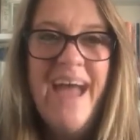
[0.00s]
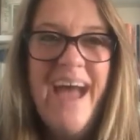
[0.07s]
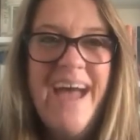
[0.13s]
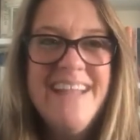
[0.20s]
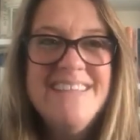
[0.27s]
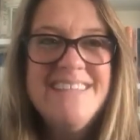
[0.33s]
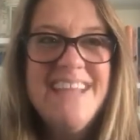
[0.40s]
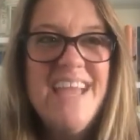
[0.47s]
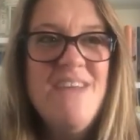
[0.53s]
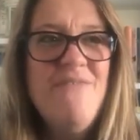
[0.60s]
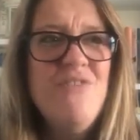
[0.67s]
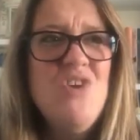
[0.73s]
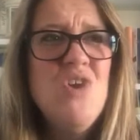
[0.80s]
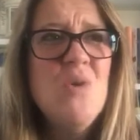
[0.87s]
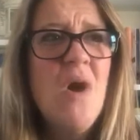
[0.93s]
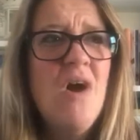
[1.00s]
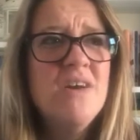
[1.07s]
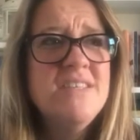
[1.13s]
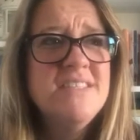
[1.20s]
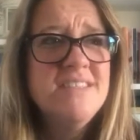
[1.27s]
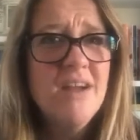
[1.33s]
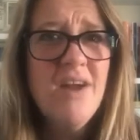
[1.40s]
And if you are
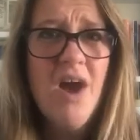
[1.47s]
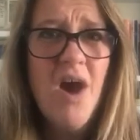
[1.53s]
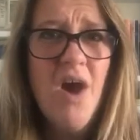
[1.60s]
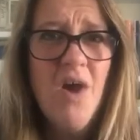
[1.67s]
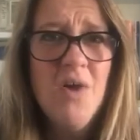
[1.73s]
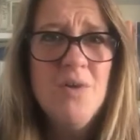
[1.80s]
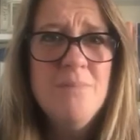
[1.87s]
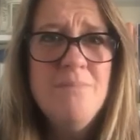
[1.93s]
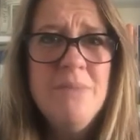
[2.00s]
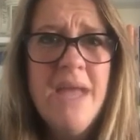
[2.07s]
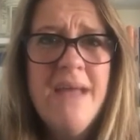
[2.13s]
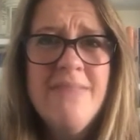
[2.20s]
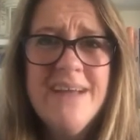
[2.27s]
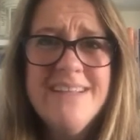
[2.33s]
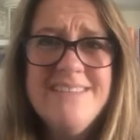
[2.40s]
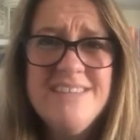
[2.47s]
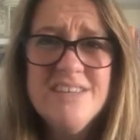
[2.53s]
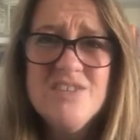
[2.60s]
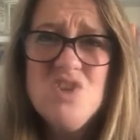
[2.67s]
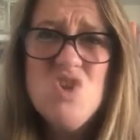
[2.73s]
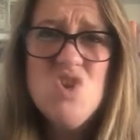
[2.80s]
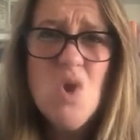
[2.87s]
stuck at home, that
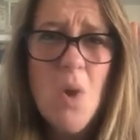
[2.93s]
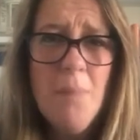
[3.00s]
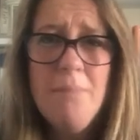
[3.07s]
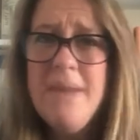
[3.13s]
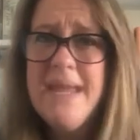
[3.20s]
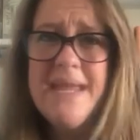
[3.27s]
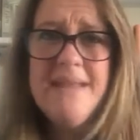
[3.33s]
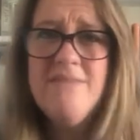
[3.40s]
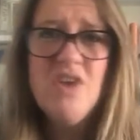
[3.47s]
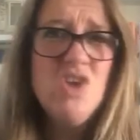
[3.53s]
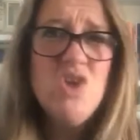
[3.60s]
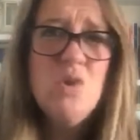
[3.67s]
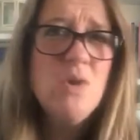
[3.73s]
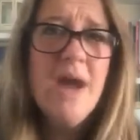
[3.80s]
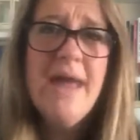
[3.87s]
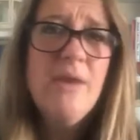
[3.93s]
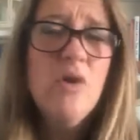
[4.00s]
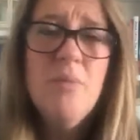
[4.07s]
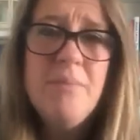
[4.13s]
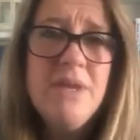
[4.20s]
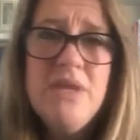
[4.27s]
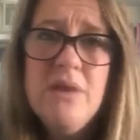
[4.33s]
does not mean that you
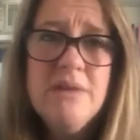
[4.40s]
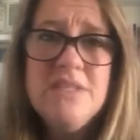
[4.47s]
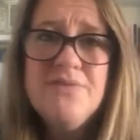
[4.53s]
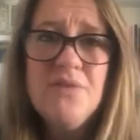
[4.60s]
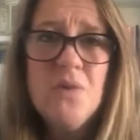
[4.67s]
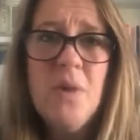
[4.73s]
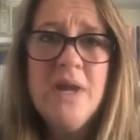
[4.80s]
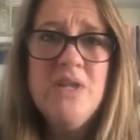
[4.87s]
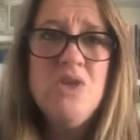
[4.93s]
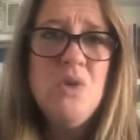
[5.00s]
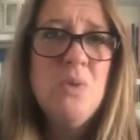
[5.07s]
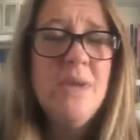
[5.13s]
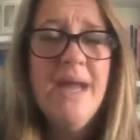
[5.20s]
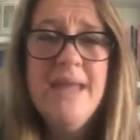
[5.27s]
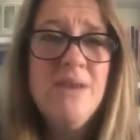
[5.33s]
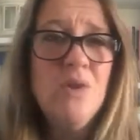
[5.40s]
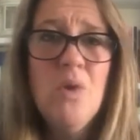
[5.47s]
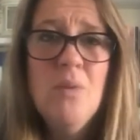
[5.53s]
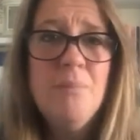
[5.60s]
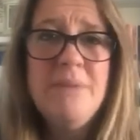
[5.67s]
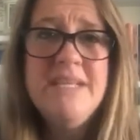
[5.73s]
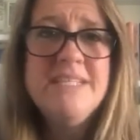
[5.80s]
cannot be useful and you
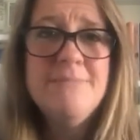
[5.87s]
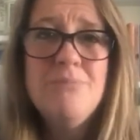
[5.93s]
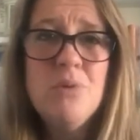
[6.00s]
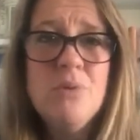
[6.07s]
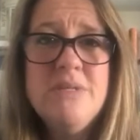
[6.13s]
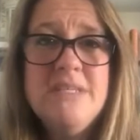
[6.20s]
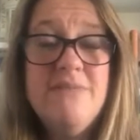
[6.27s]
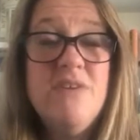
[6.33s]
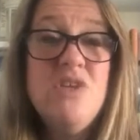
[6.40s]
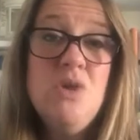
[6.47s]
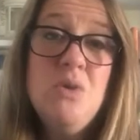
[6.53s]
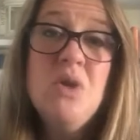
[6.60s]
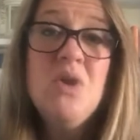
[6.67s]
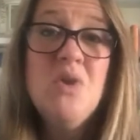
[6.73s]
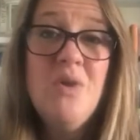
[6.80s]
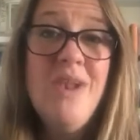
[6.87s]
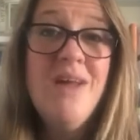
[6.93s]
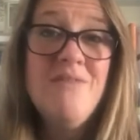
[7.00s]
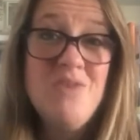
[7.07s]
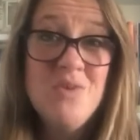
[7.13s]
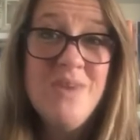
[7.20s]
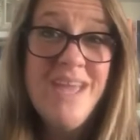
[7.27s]
cannot be supportive and you cannot
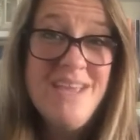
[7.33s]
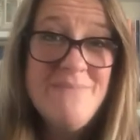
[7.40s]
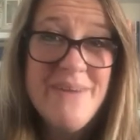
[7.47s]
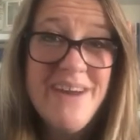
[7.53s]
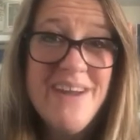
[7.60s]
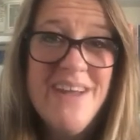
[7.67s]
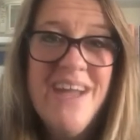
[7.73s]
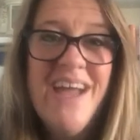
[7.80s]
love your neighbour,